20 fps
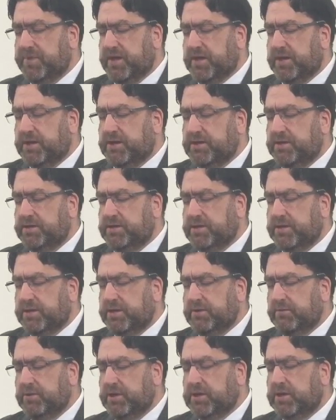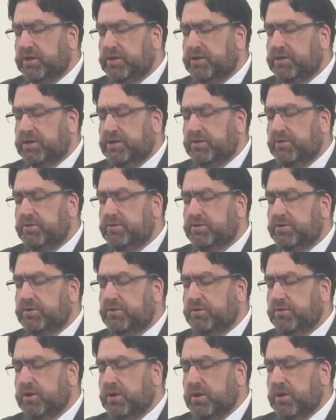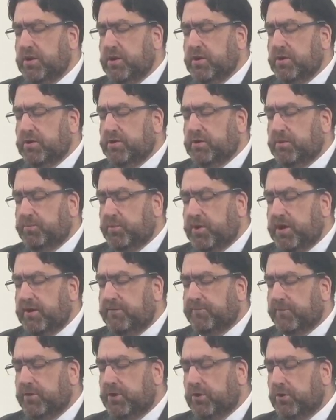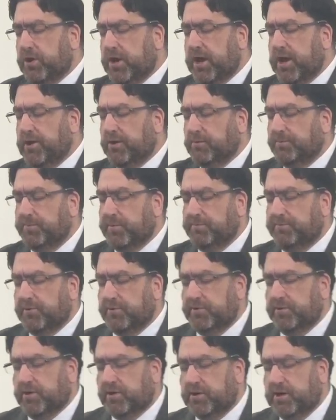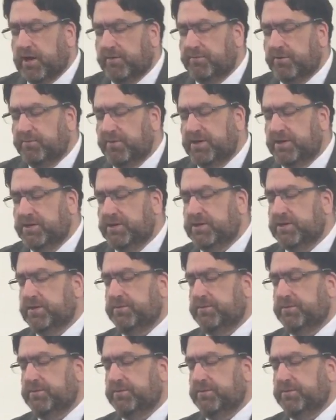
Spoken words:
and we continue to pray for your help upon our government,